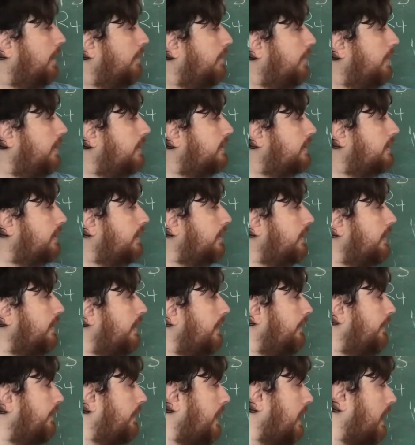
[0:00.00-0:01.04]
plus
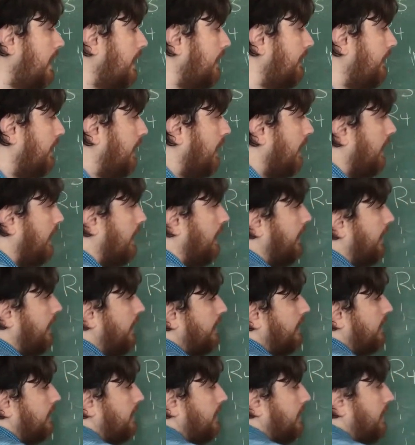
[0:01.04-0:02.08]
35
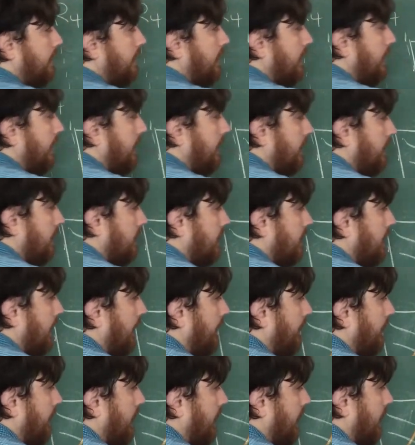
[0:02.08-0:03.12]
is
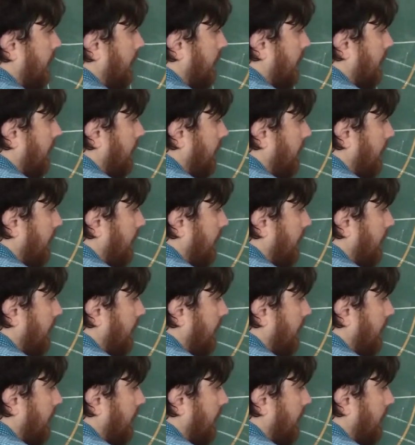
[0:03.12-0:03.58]
72.